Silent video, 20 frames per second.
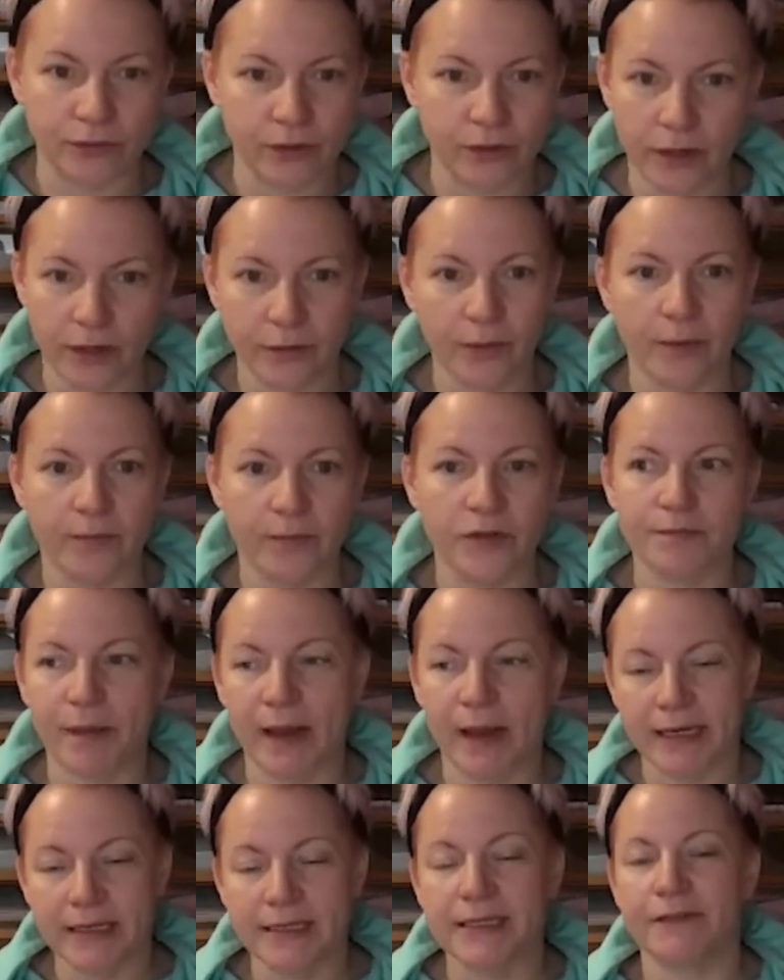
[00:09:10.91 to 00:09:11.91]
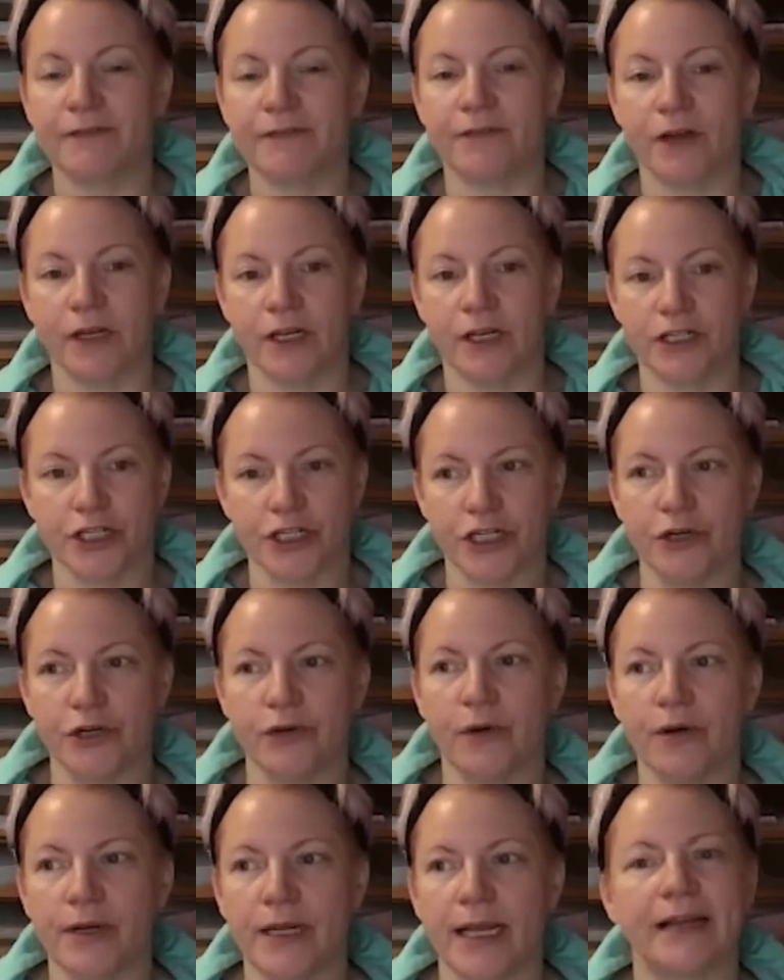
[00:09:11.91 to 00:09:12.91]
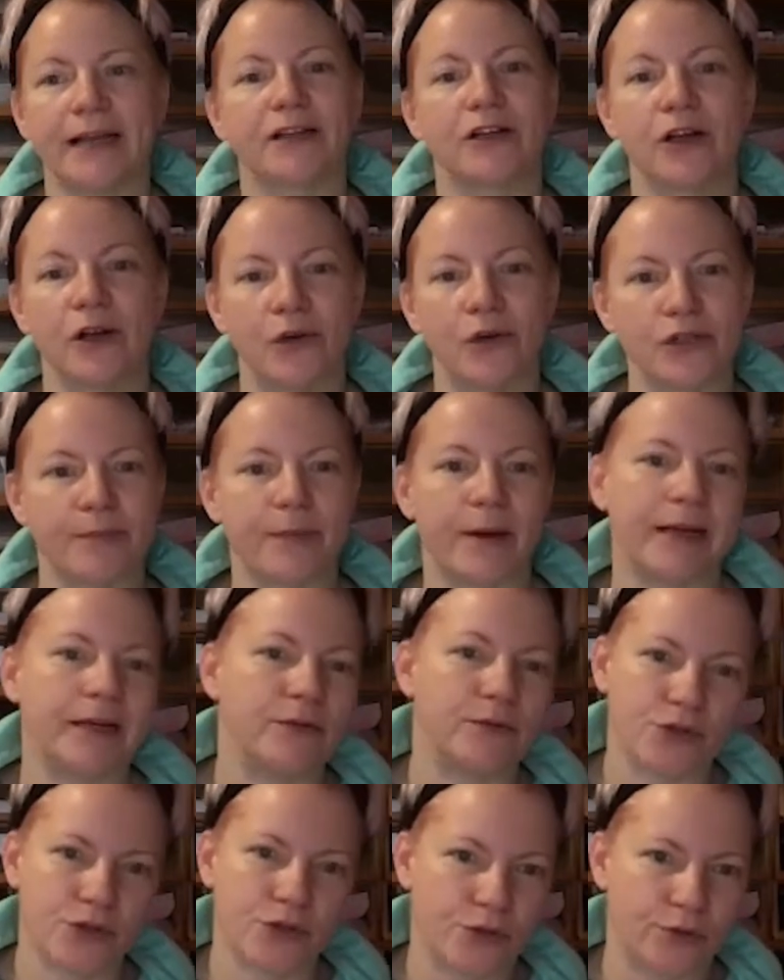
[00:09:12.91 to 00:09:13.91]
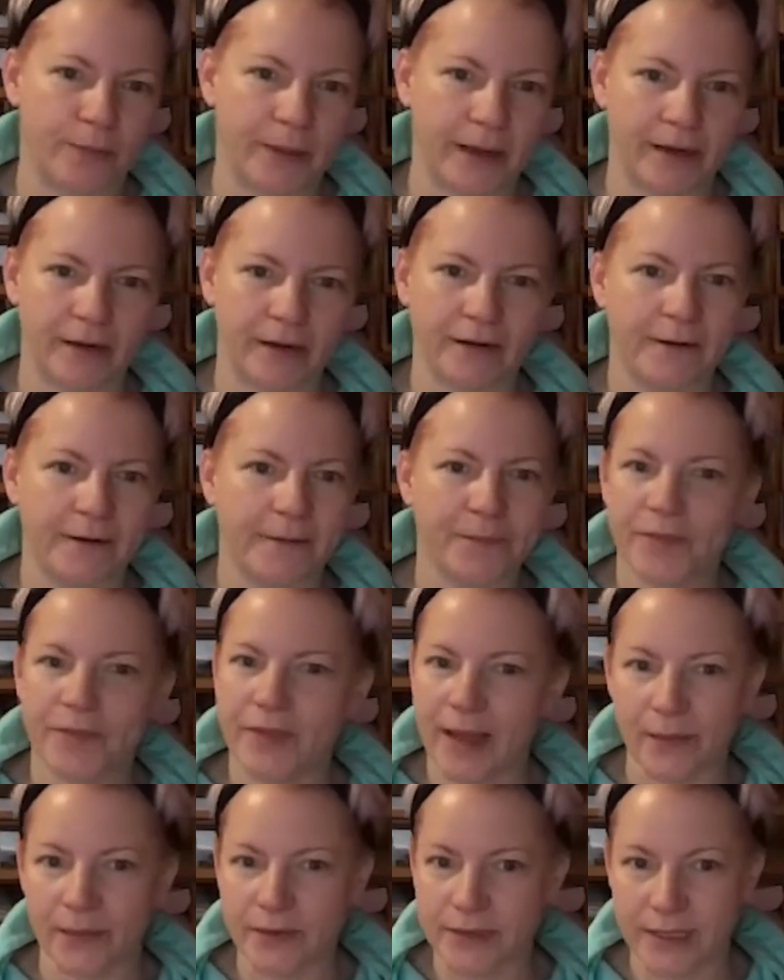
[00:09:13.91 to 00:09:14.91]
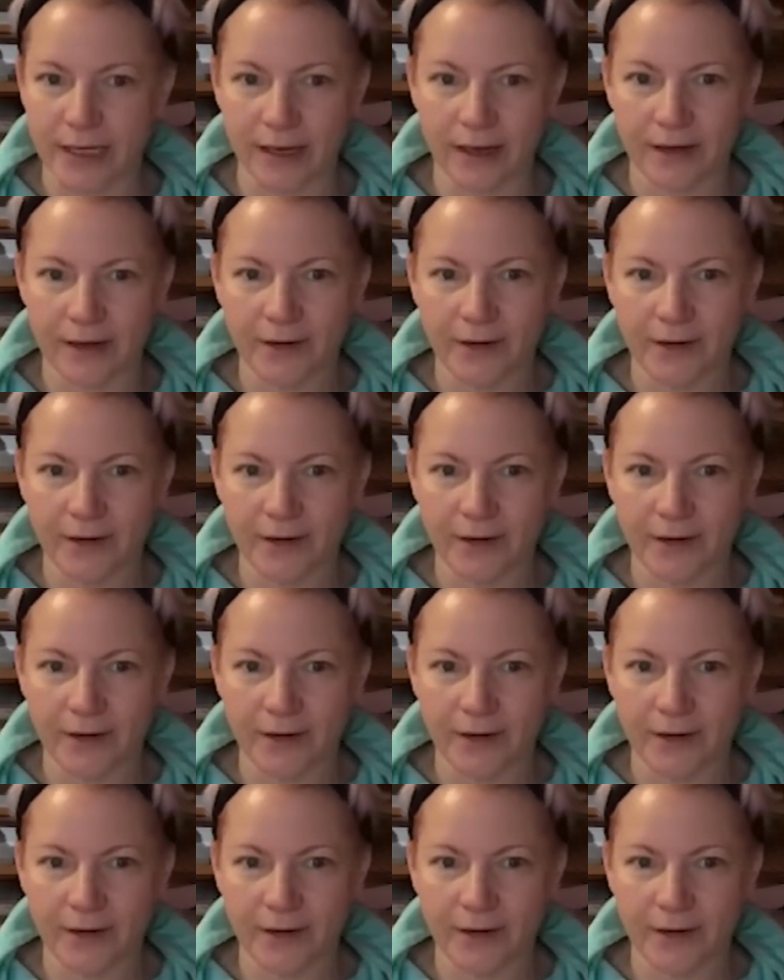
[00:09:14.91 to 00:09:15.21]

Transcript: No one was painting furniture. You only had gloss paint or chalk paint. That was it.